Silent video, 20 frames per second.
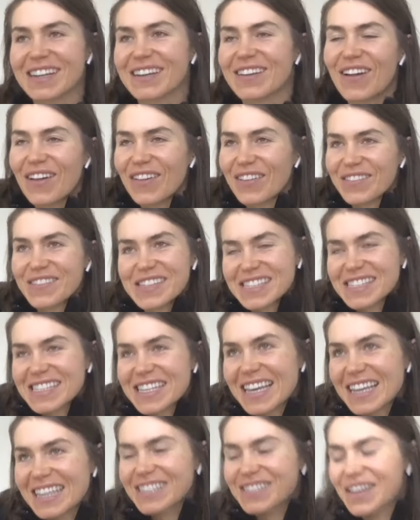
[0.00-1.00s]
and all of these
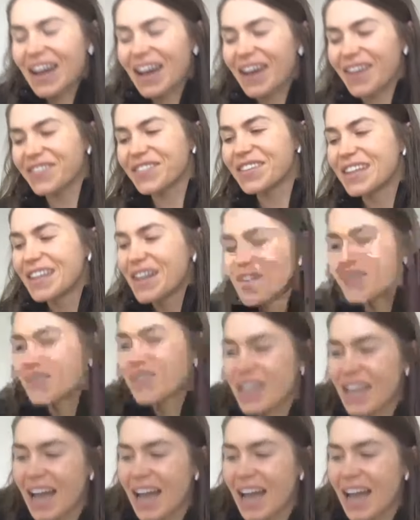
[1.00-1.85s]
things. Um, but